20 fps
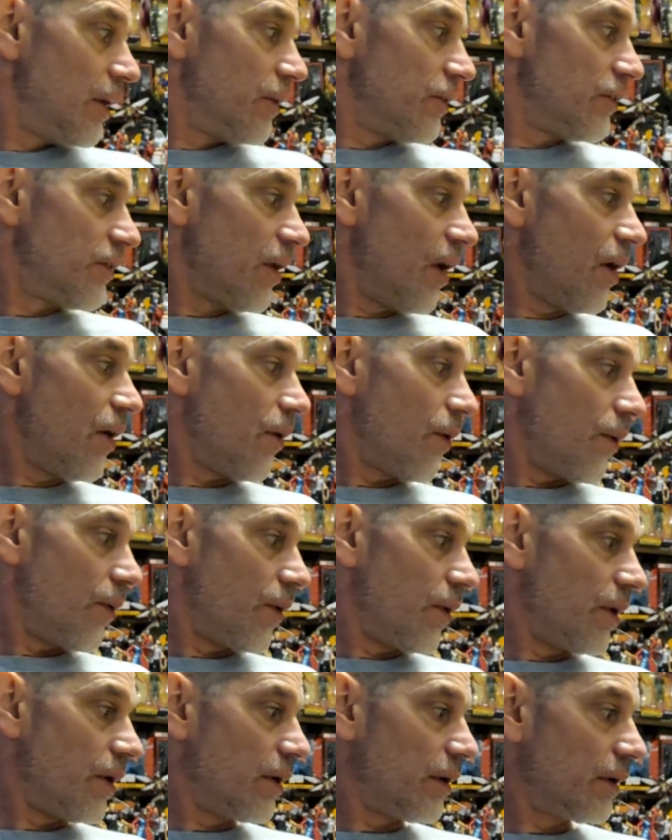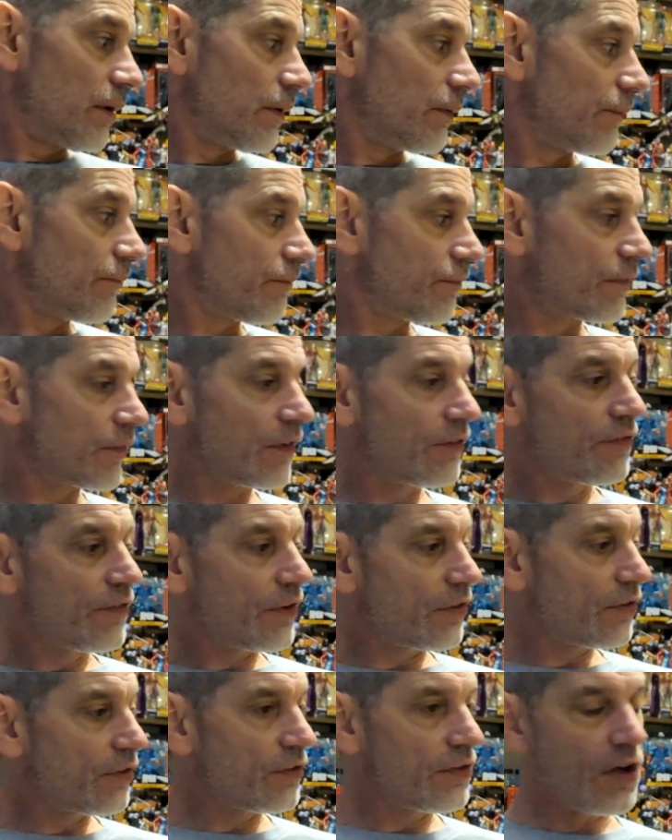So,
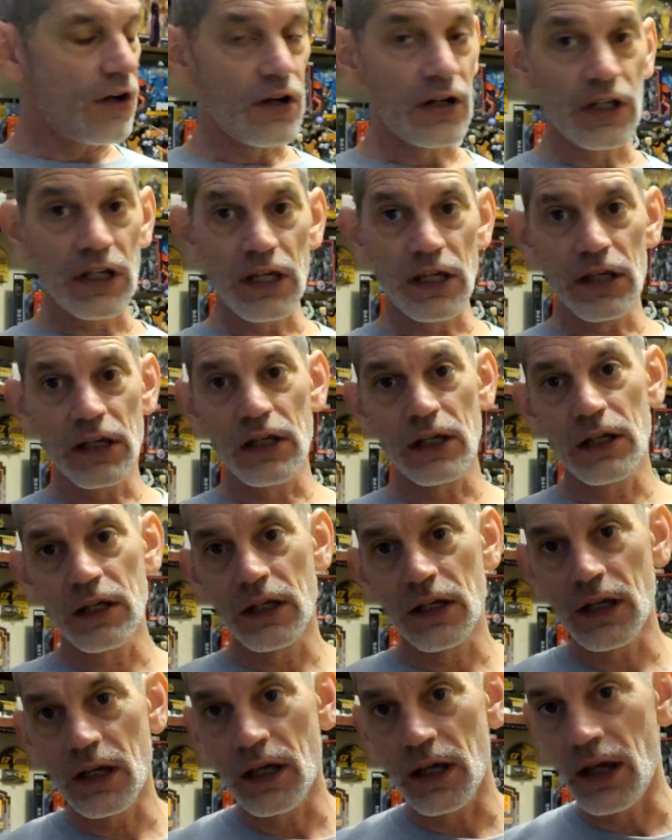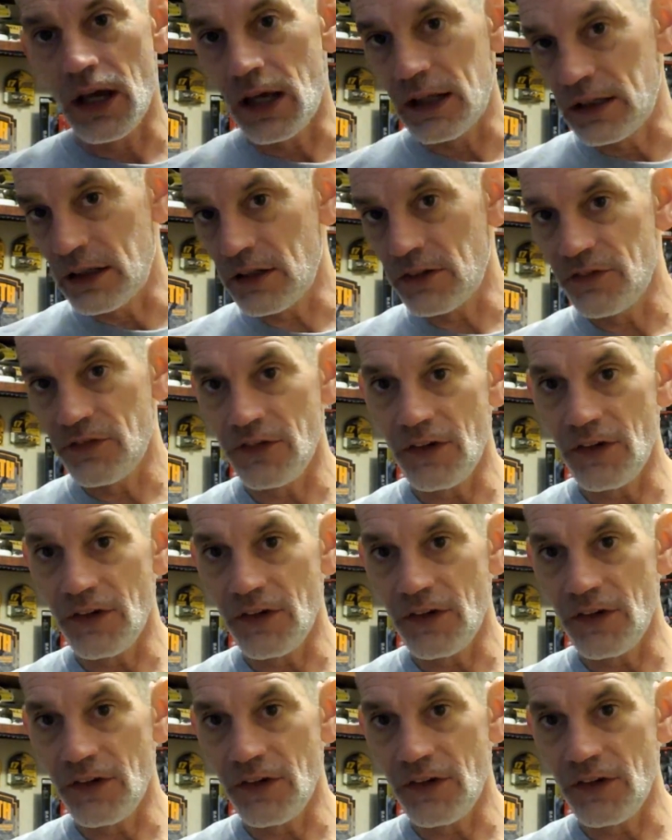first target I did